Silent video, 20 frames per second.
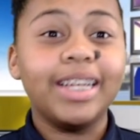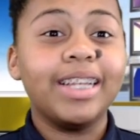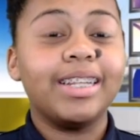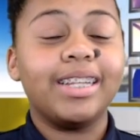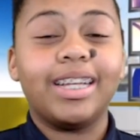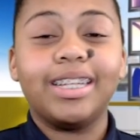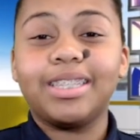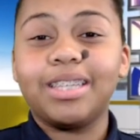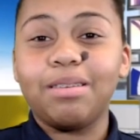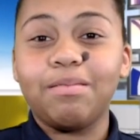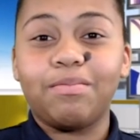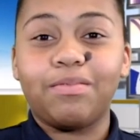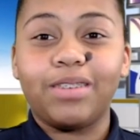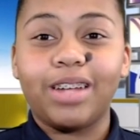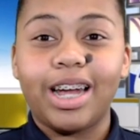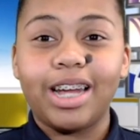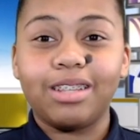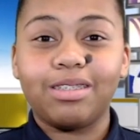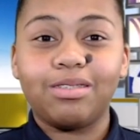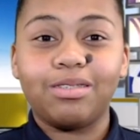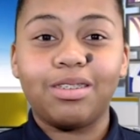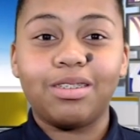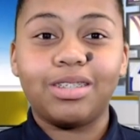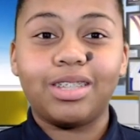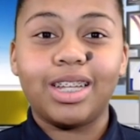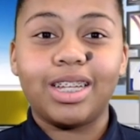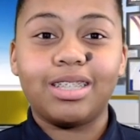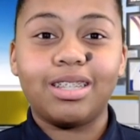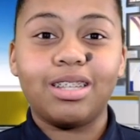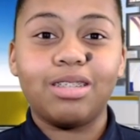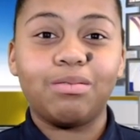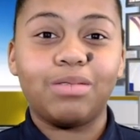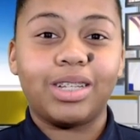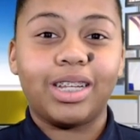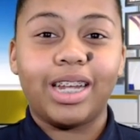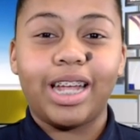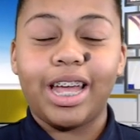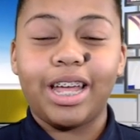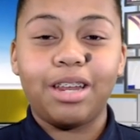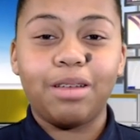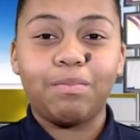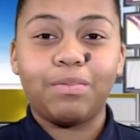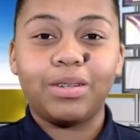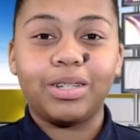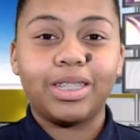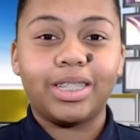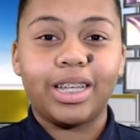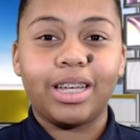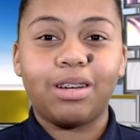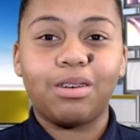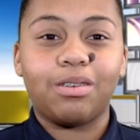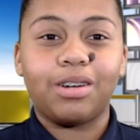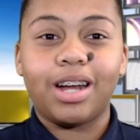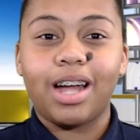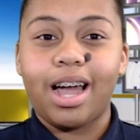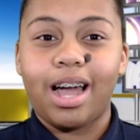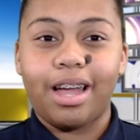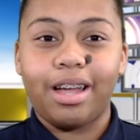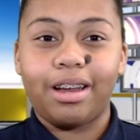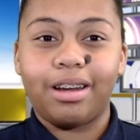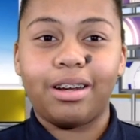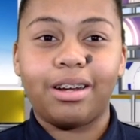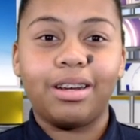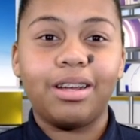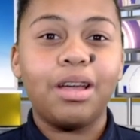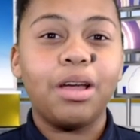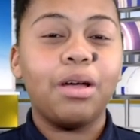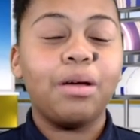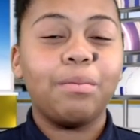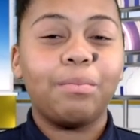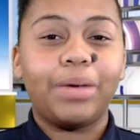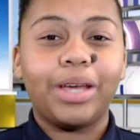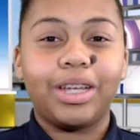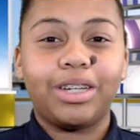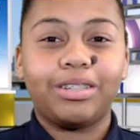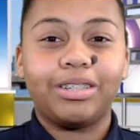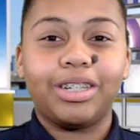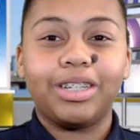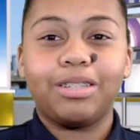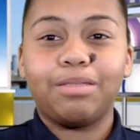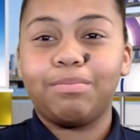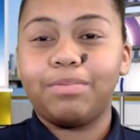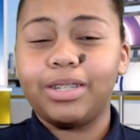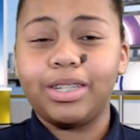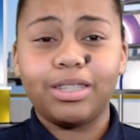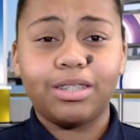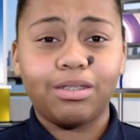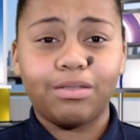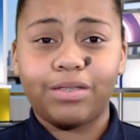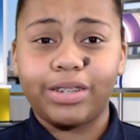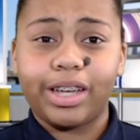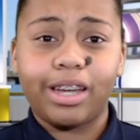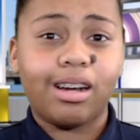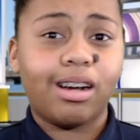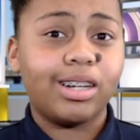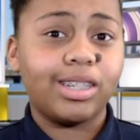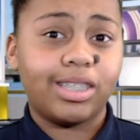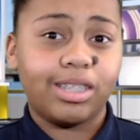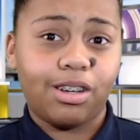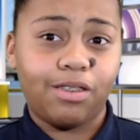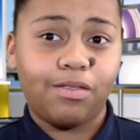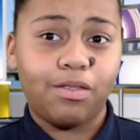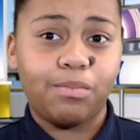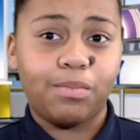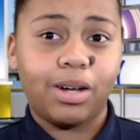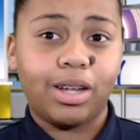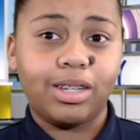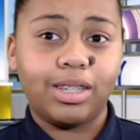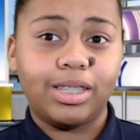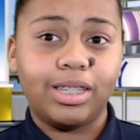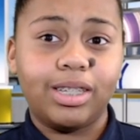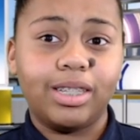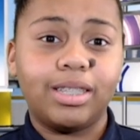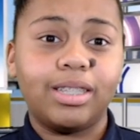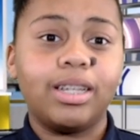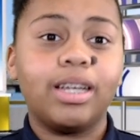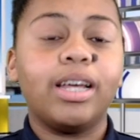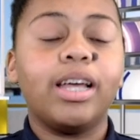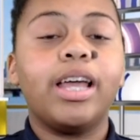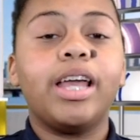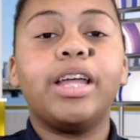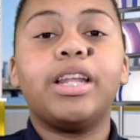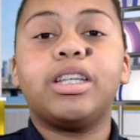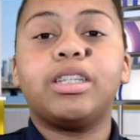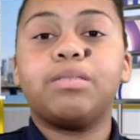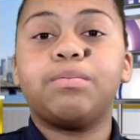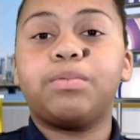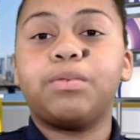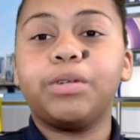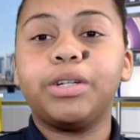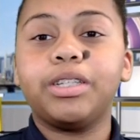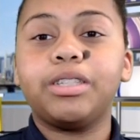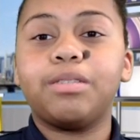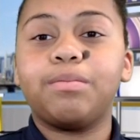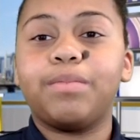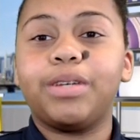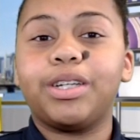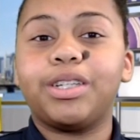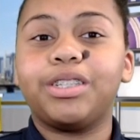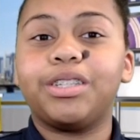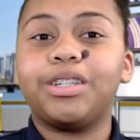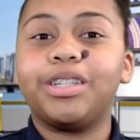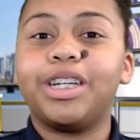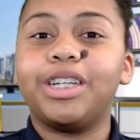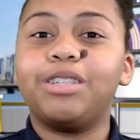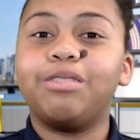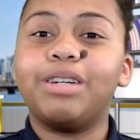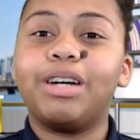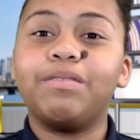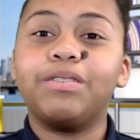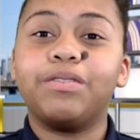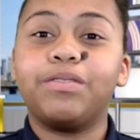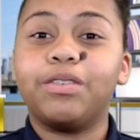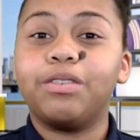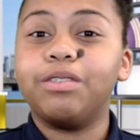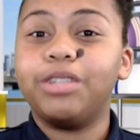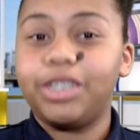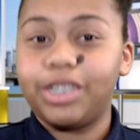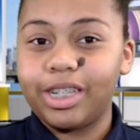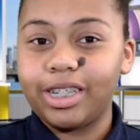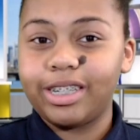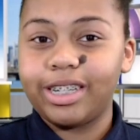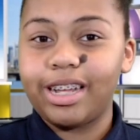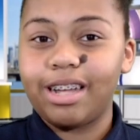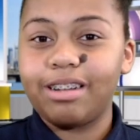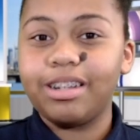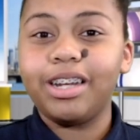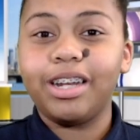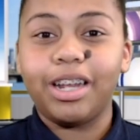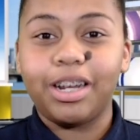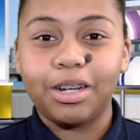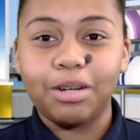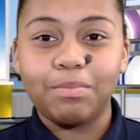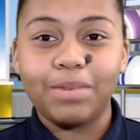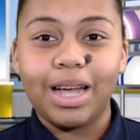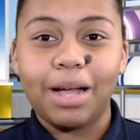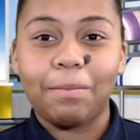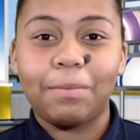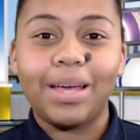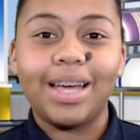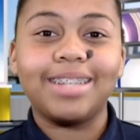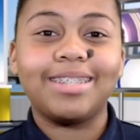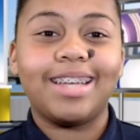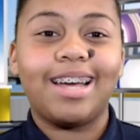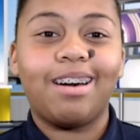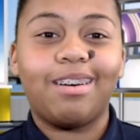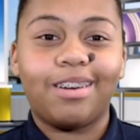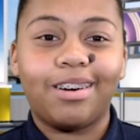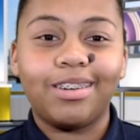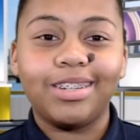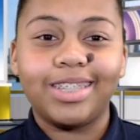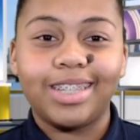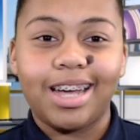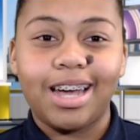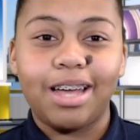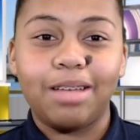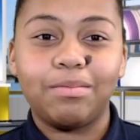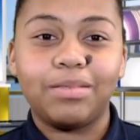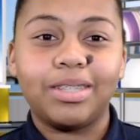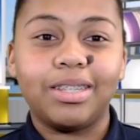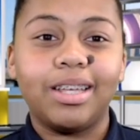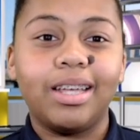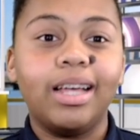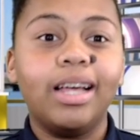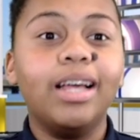Let's keep flying through those lessons with an 80% or higher. Patriots, please don't forget our cell phone policies. It is important to make sure that you have your phone shut down and in your backpacks at all times.